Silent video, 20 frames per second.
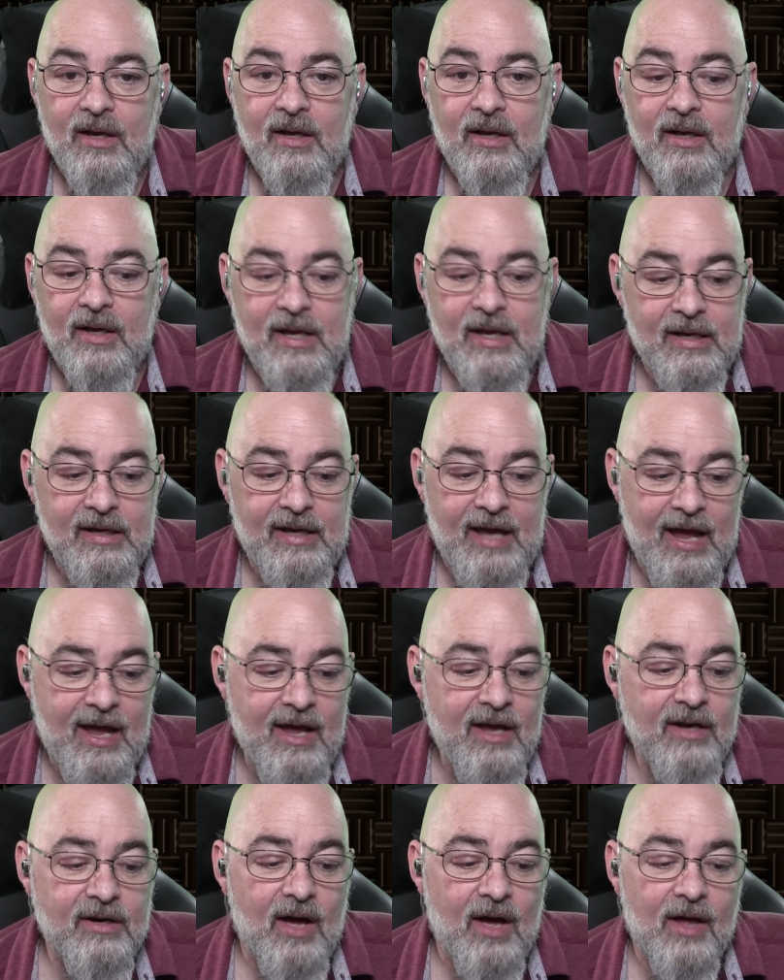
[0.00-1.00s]
he
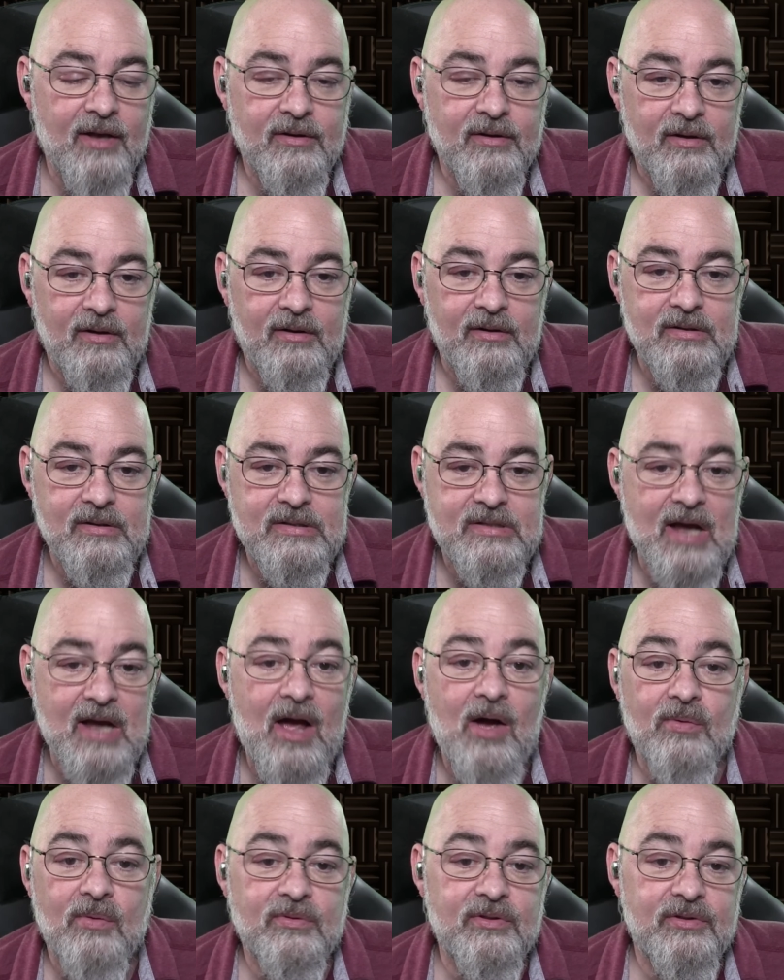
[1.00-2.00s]
cannot
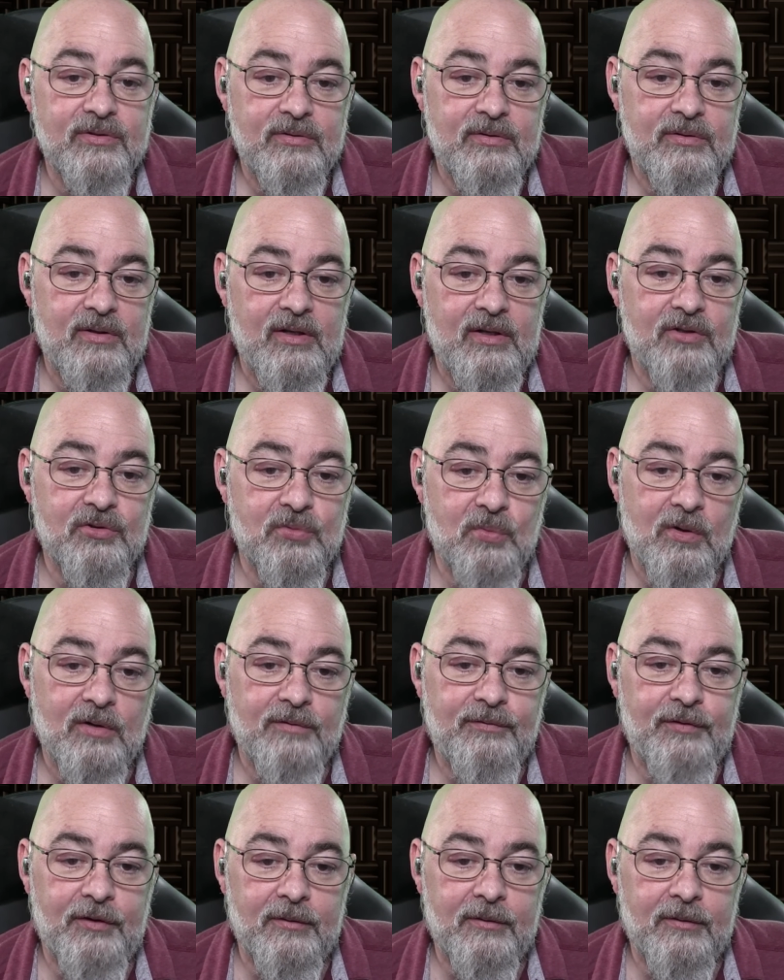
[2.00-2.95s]
doubt his worldview.